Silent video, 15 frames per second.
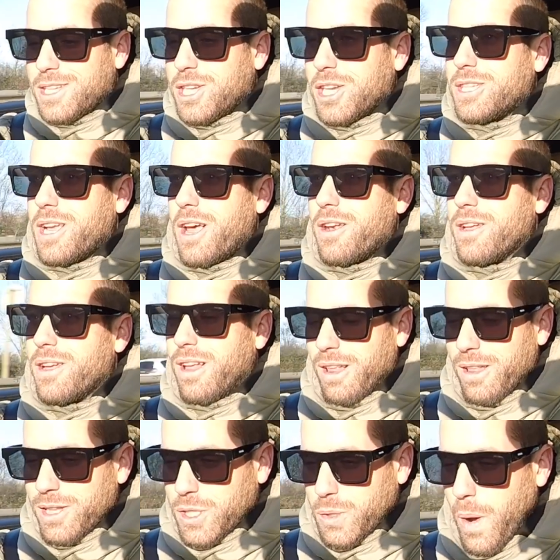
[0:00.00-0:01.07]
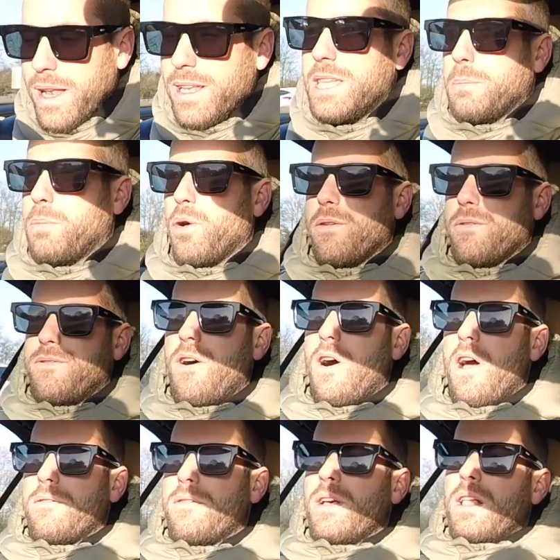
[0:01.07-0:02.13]
just done
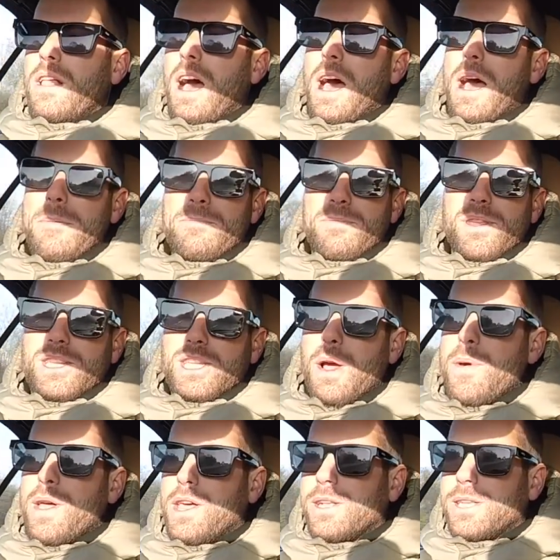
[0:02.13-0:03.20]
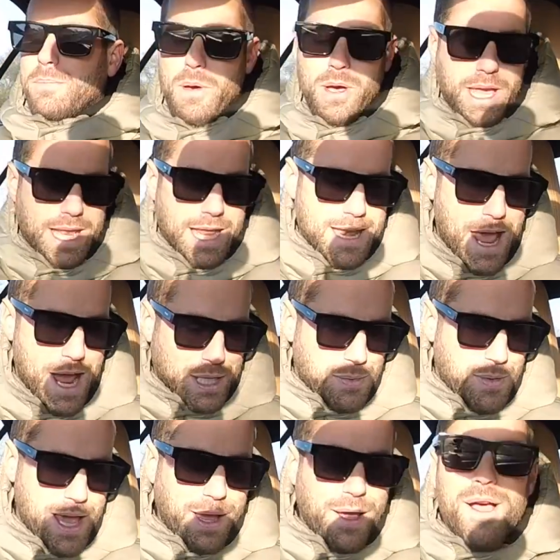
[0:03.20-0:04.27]
20.5. So we're good to book it in next
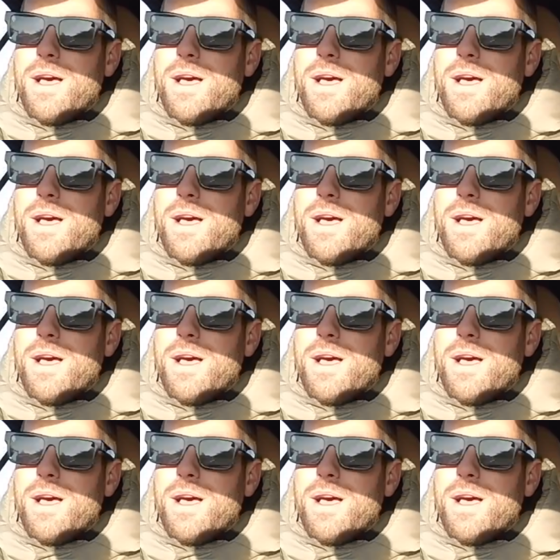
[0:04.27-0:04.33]
week.